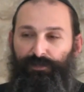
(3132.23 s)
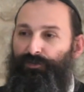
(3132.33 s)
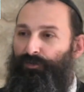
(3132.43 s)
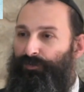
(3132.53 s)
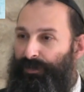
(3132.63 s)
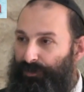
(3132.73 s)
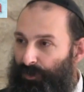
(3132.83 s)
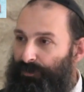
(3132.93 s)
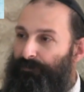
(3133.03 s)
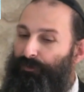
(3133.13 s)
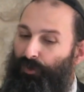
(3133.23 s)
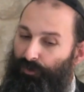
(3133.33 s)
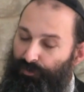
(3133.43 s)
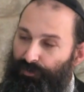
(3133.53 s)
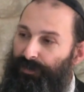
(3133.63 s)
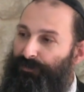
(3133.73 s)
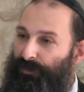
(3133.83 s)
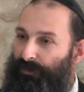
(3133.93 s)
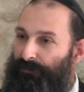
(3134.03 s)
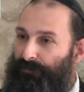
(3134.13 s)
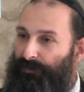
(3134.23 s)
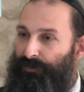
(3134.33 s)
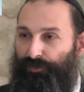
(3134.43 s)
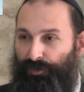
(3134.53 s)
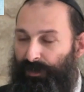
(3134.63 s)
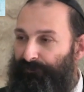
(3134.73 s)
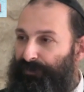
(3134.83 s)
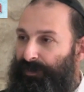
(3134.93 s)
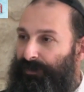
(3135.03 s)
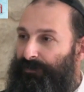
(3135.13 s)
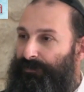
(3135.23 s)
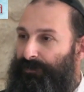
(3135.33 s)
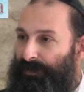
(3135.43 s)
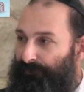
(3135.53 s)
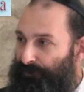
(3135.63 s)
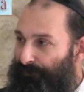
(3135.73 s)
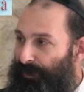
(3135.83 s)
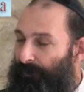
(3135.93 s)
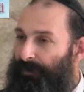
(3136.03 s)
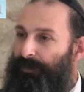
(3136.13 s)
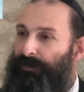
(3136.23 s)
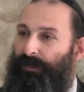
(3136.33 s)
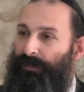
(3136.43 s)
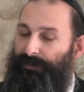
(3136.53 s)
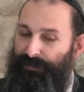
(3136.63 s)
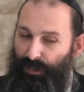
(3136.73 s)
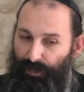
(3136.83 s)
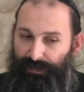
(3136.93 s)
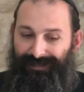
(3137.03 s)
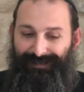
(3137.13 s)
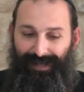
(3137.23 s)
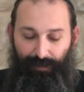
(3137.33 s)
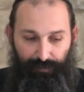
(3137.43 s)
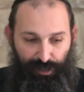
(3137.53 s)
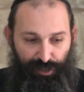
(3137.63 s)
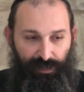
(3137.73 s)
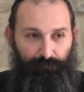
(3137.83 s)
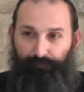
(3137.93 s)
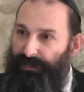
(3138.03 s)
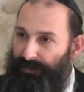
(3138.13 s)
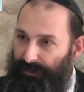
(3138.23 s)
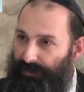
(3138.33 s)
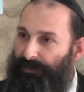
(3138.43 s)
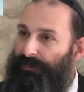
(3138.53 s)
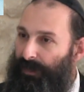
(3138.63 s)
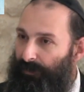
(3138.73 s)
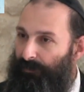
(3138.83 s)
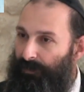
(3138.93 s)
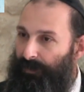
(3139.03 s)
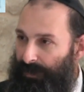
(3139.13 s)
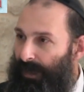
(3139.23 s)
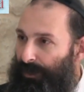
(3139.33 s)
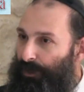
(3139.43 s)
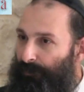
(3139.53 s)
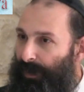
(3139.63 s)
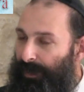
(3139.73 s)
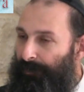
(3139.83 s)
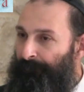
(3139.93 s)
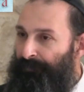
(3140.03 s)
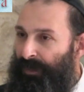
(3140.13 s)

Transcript: So he told him, go to Israel, you don't have kids, leave your family, start establishing businesses there. He had a lot of money.